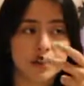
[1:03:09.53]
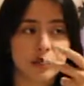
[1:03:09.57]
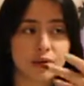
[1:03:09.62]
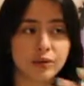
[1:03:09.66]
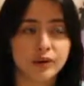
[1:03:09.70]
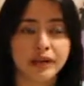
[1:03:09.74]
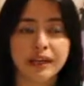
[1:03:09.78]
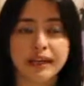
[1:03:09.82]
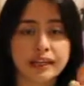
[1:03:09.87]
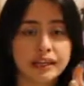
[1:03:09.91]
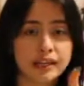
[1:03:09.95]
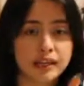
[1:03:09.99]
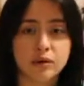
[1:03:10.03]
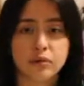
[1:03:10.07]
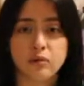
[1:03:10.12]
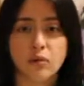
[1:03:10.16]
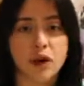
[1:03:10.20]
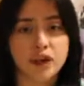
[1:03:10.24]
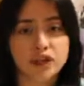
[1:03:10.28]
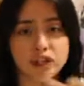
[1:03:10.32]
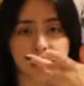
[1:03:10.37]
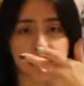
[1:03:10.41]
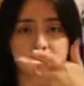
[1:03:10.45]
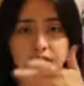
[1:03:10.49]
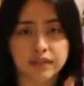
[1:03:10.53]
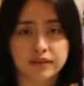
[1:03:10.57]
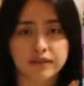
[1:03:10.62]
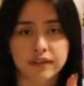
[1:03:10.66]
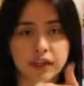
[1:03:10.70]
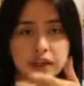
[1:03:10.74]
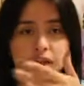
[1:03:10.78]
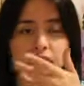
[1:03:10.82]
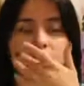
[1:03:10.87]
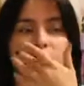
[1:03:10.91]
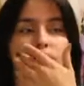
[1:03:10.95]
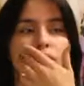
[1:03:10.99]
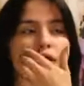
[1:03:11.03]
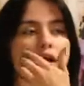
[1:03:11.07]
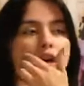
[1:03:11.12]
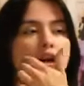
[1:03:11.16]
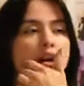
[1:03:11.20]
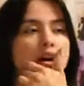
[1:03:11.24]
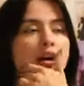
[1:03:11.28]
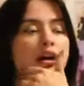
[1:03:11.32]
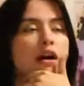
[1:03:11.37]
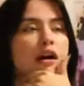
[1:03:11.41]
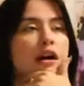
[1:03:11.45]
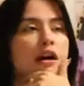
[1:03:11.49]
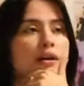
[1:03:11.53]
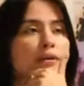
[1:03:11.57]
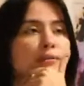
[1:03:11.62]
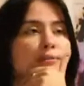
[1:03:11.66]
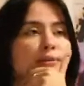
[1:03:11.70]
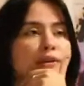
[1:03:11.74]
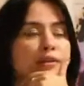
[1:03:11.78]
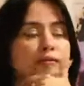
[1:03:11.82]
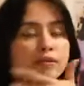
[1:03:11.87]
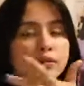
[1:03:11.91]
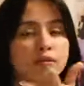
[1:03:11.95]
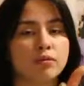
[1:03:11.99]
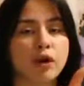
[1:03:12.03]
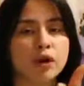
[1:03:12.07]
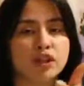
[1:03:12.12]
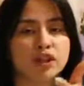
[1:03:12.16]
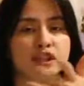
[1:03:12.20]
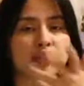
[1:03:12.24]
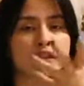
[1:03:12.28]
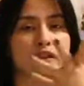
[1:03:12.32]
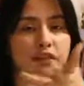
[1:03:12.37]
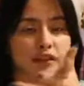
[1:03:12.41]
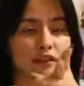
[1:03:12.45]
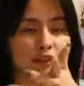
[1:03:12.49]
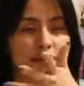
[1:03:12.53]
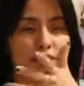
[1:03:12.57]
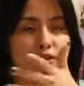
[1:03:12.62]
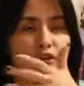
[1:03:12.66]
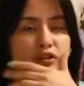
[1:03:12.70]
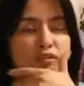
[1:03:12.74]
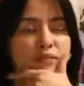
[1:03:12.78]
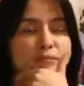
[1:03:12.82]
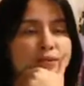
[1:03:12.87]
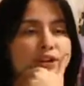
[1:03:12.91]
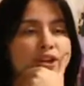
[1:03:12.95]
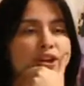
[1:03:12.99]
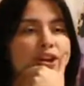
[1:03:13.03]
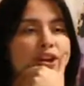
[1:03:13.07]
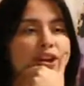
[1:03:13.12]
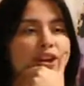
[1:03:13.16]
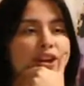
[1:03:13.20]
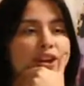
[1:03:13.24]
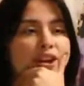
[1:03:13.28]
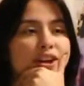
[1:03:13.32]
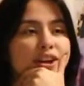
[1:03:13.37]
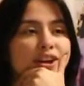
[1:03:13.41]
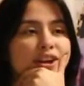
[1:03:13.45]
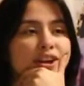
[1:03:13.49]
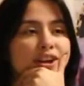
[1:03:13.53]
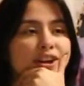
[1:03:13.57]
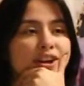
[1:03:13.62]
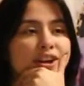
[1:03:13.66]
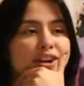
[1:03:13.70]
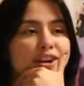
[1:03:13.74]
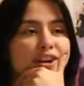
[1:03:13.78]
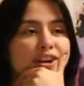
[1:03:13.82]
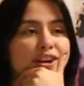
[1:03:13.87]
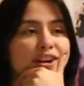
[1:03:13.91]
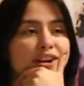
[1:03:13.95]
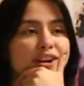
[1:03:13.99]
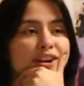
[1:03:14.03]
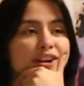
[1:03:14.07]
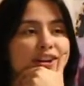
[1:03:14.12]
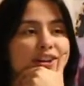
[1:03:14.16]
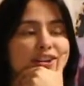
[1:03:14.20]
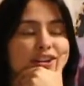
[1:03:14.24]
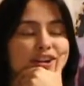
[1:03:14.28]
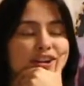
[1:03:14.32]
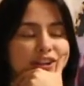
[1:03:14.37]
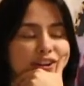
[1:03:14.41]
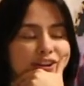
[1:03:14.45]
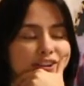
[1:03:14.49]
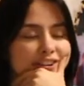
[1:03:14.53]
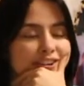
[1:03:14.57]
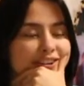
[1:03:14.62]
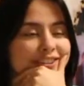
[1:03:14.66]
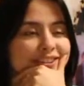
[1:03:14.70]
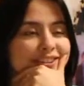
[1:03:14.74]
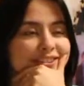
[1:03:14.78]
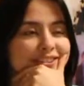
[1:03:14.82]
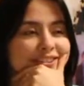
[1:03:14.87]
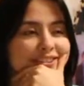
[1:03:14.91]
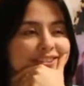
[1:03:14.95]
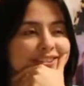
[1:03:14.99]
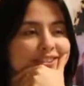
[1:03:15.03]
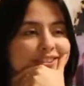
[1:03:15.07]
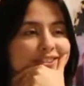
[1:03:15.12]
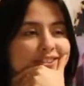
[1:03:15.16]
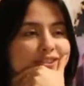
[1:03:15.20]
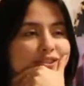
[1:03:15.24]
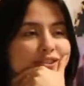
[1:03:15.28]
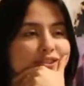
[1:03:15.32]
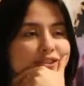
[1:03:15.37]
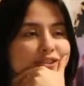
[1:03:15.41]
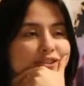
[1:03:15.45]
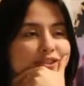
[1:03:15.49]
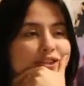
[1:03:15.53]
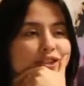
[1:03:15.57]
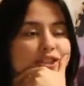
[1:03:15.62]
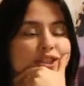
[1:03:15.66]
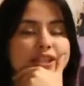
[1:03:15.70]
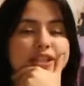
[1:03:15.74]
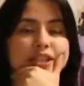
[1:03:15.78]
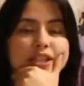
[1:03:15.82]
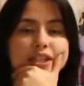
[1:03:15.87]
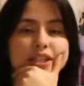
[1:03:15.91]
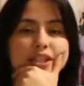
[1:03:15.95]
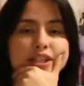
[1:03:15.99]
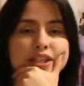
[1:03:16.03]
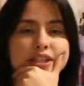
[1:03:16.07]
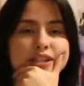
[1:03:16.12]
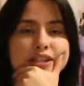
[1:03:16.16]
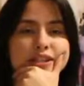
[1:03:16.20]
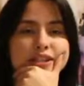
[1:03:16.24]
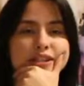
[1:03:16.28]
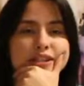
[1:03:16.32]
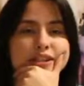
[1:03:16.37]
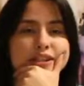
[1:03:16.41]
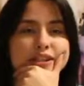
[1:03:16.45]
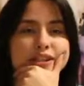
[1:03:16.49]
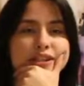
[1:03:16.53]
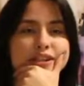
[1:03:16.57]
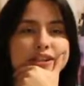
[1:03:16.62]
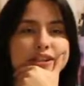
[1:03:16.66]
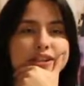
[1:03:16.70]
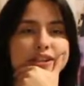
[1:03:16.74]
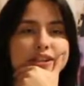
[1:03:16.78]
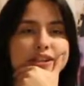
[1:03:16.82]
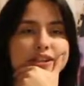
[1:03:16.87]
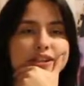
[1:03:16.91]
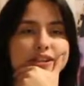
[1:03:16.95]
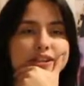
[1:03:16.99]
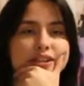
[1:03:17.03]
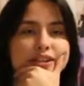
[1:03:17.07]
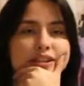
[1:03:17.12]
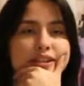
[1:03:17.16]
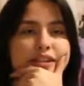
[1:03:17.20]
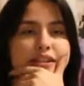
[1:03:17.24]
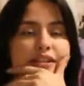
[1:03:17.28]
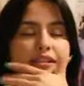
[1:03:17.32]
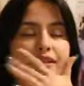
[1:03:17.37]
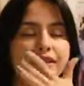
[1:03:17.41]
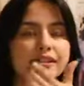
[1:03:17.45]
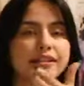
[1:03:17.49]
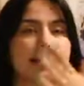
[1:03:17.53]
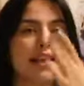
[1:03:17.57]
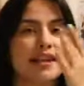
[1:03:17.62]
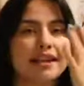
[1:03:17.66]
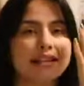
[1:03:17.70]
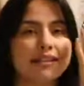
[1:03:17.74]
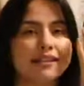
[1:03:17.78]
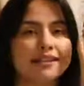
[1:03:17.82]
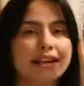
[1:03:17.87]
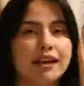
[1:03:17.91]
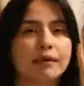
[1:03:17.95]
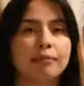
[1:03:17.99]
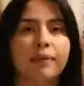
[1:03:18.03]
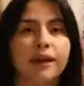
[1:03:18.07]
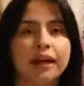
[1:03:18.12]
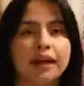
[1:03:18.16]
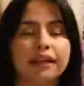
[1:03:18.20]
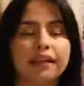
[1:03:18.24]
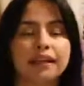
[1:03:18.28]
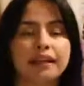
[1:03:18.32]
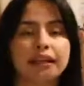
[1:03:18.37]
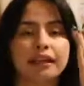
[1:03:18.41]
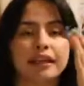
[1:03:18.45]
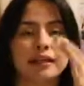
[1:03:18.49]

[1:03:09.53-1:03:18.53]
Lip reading: or anything watching this video, if you're watching it on YouTube, look, just take a step back and